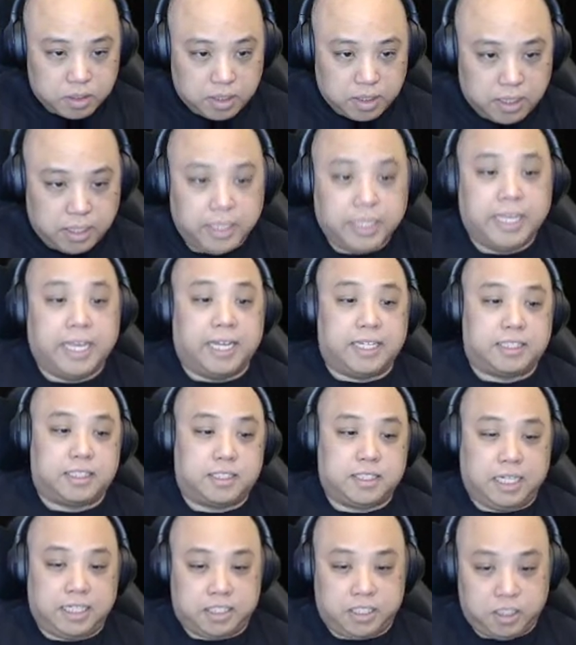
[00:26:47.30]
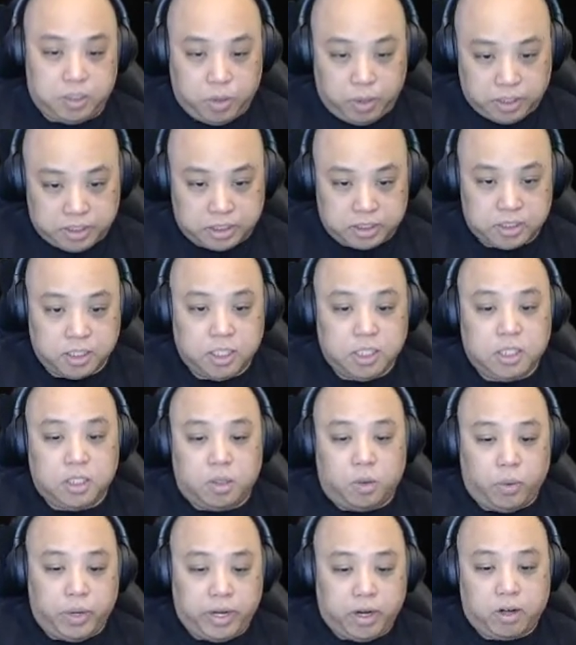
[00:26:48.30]
Yes, that's a good question.
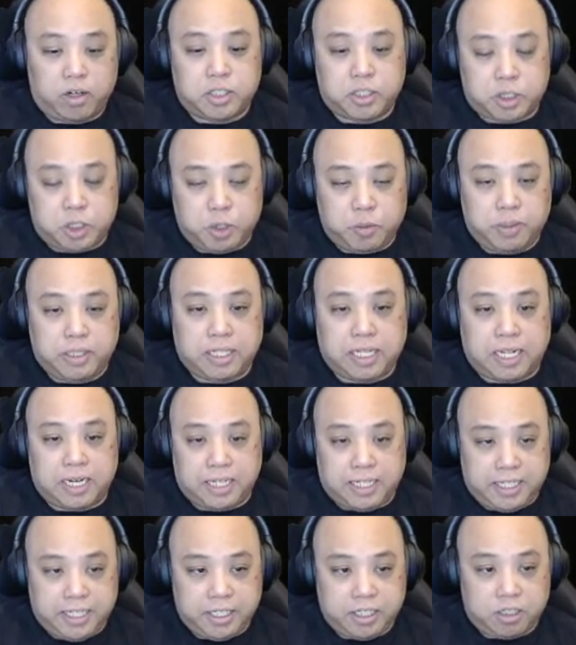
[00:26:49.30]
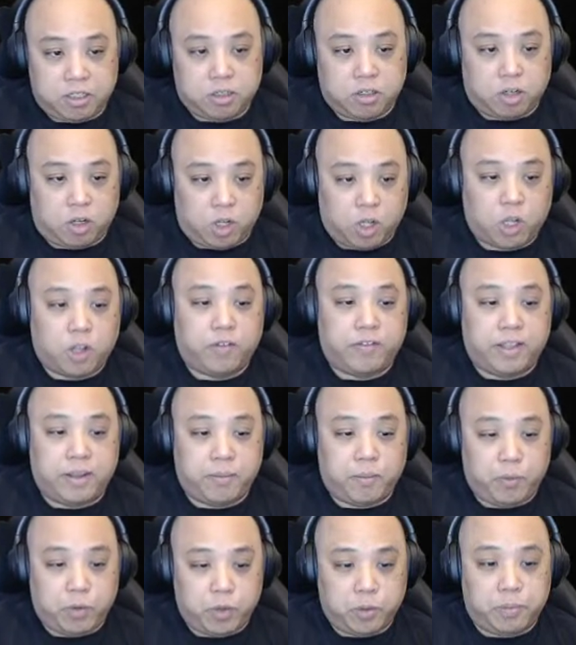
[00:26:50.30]
We are assuming that here all of
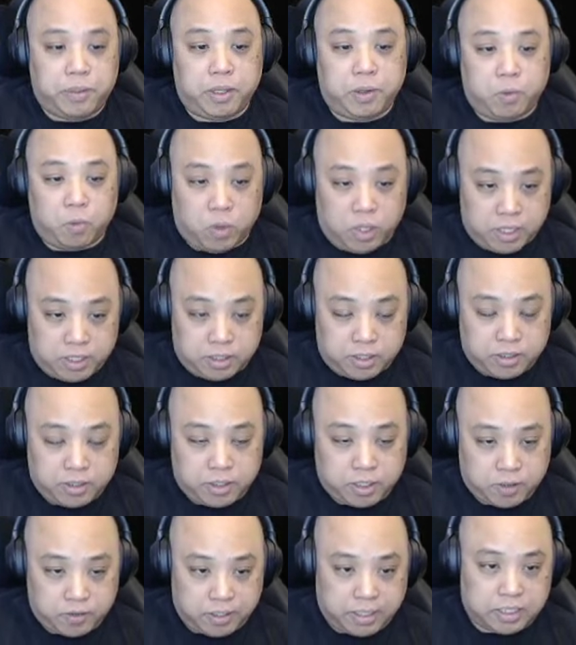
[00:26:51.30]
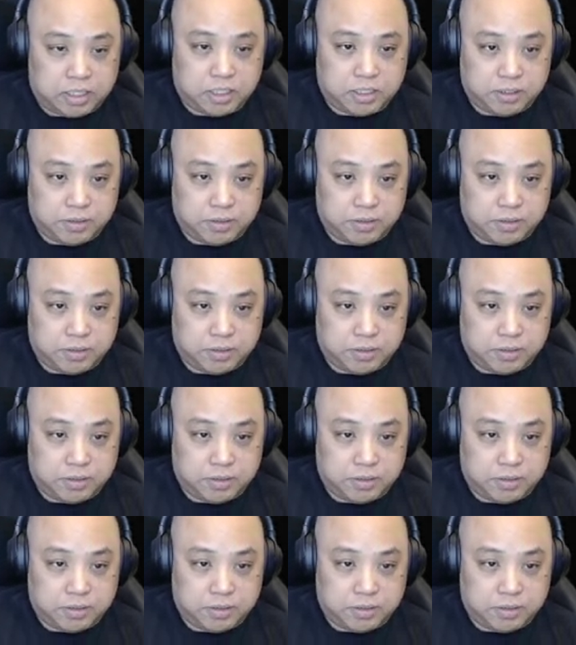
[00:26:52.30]
them will be water. Correct.